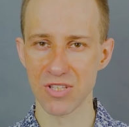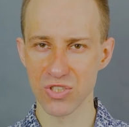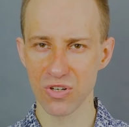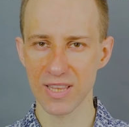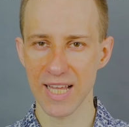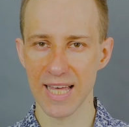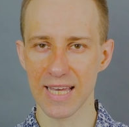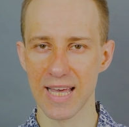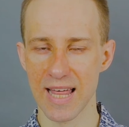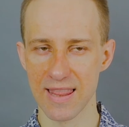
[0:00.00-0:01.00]
it's not
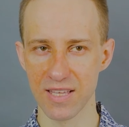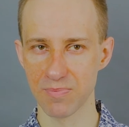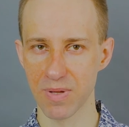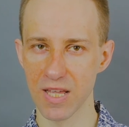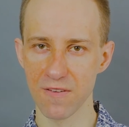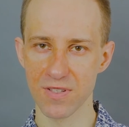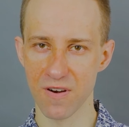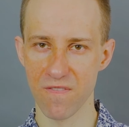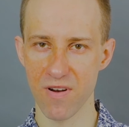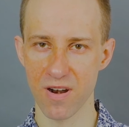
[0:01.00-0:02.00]
like these beliefs
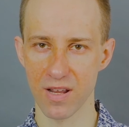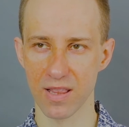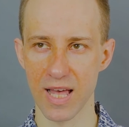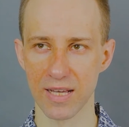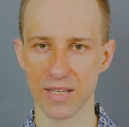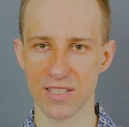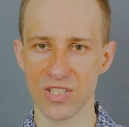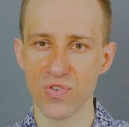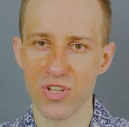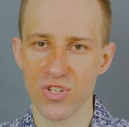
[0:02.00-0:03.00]
are very like
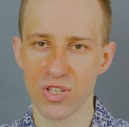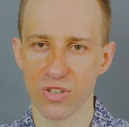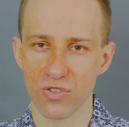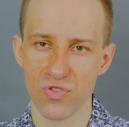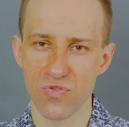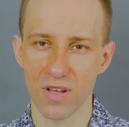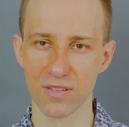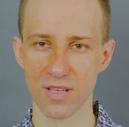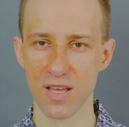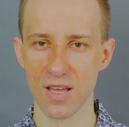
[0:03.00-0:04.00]
stringent or strict.